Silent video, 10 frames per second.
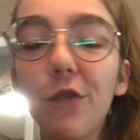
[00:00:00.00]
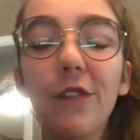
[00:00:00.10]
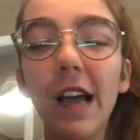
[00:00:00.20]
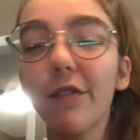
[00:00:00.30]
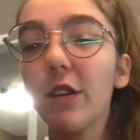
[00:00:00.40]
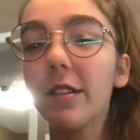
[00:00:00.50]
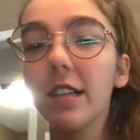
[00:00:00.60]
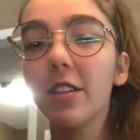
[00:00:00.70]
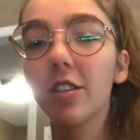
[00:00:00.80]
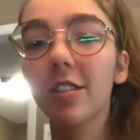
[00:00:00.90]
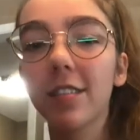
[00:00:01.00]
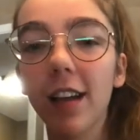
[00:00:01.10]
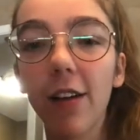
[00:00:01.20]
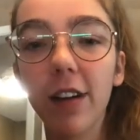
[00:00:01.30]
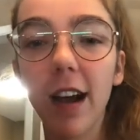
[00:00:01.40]
favorite teachers
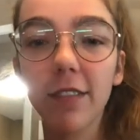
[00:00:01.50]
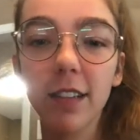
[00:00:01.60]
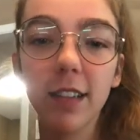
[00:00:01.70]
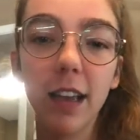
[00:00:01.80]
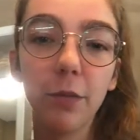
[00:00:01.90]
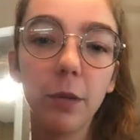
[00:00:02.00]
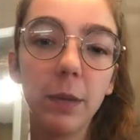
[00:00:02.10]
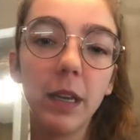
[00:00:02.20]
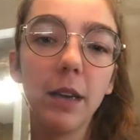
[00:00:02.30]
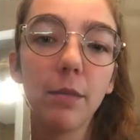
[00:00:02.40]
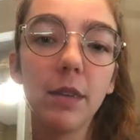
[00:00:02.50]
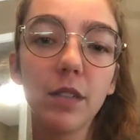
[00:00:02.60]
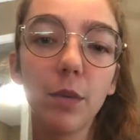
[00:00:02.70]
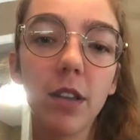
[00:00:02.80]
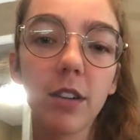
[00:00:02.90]
I would have to say would be
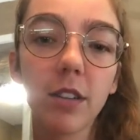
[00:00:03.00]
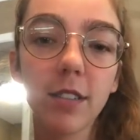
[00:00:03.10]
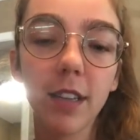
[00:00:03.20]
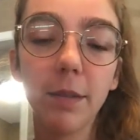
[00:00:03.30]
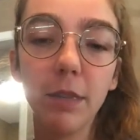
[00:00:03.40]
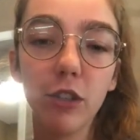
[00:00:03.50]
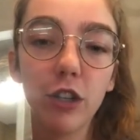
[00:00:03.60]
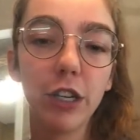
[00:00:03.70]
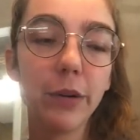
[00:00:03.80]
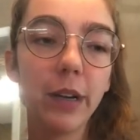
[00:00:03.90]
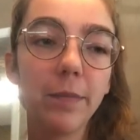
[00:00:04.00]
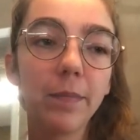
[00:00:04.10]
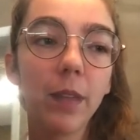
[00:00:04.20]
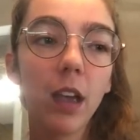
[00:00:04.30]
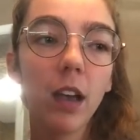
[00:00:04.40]
Miss Weathers and Mr. Hewitt.
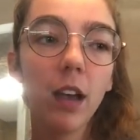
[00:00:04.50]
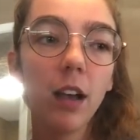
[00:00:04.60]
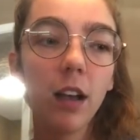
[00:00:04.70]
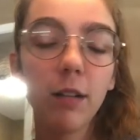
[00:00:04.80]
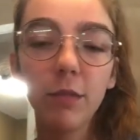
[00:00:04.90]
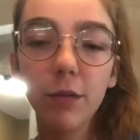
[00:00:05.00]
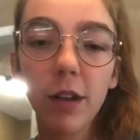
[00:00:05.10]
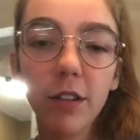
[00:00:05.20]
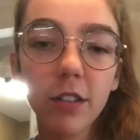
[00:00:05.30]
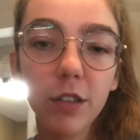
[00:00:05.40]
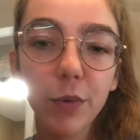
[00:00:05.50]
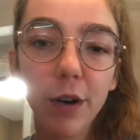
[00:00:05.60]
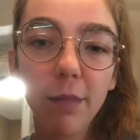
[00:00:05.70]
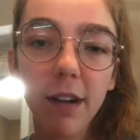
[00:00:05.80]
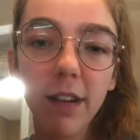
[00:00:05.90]
Miss Weathers is one
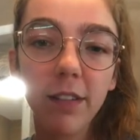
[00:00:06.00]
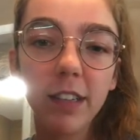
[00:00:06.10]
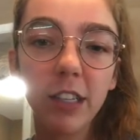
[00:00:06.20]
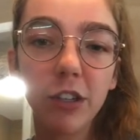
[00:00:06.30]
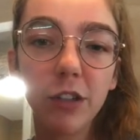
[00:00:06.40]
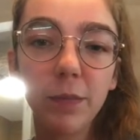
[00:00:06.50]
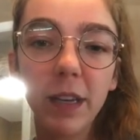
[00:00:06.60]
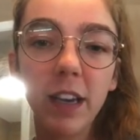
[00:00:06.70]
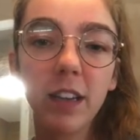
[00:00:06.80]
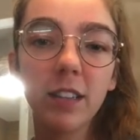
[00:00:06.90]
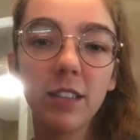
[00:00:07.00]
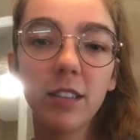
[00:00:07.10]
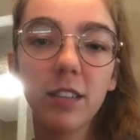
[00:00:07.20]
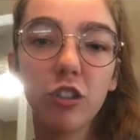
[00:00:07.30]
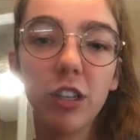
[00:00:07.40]
of my favorite teachers because
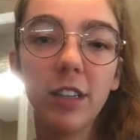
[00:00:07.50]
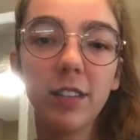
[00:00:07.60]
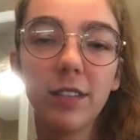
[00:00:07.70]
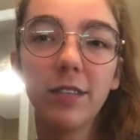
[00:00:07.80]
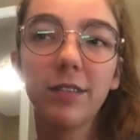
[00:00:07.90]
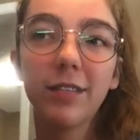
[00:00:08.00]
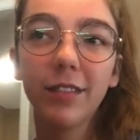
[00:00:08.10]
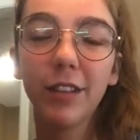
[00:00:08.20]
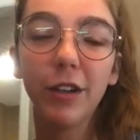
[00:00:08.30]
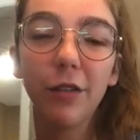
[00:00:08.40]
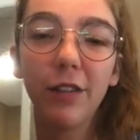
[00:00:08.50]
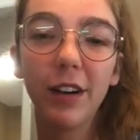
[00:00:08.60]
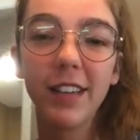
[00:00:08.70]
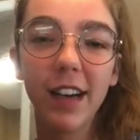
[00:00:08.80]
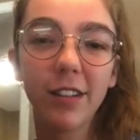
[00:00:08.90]
she's, you know,
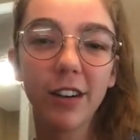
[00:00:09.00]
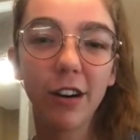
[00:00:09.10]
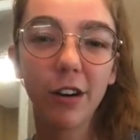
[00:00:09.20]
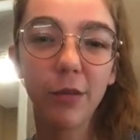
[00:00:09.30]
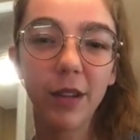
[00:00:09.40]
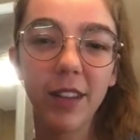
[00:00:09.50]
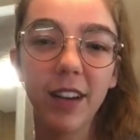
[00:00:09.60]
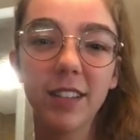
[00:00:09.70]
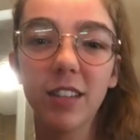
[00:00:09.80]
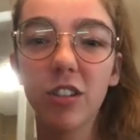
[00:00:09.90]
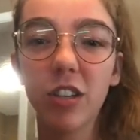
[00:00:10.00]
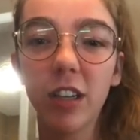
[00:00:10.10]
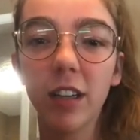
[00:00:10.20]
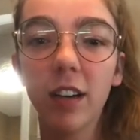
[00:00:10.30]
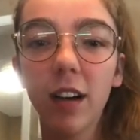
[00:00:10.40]
very down to earth with us and
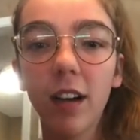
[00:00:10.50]
she